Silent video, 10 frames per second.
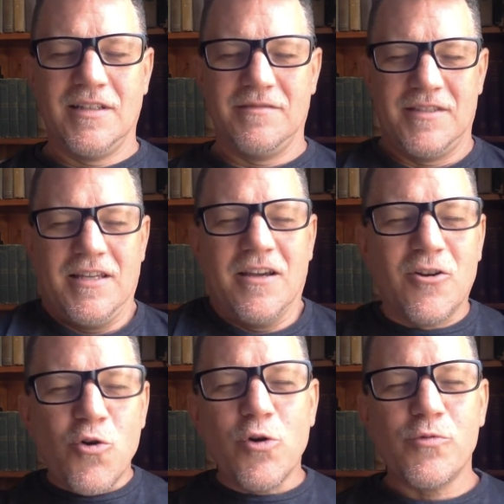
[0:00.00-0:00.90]
Seeing a
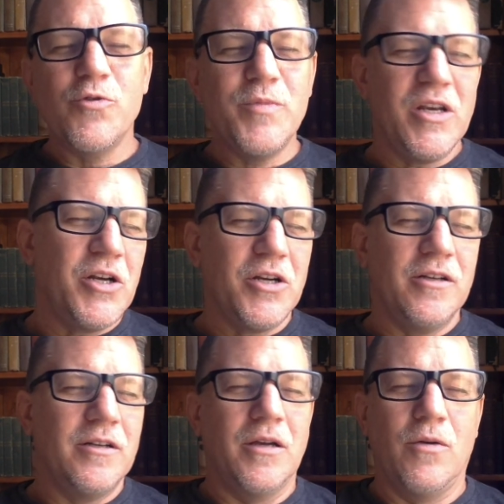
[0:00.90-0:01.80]
courtroom
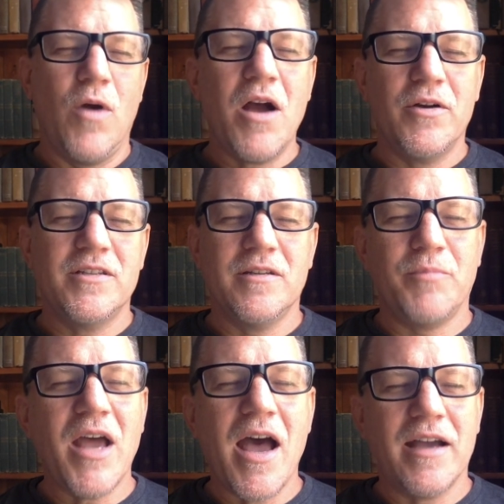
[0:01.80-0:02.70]
here. Wow, is it
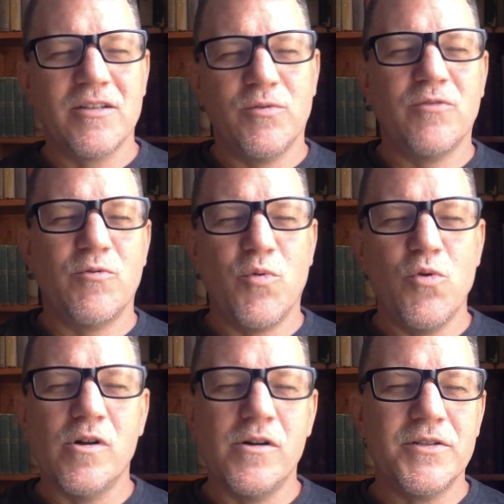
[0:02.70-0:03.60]
packed with
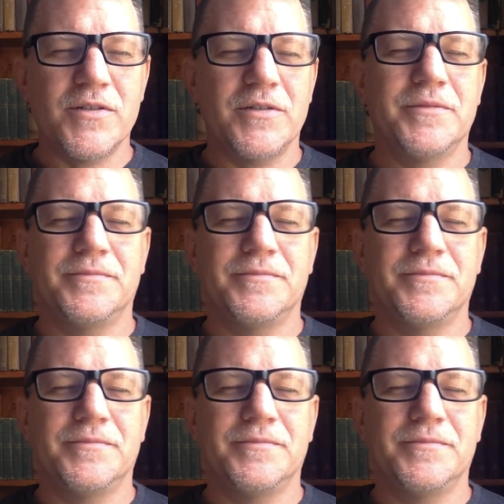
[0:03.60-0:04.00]
reporters?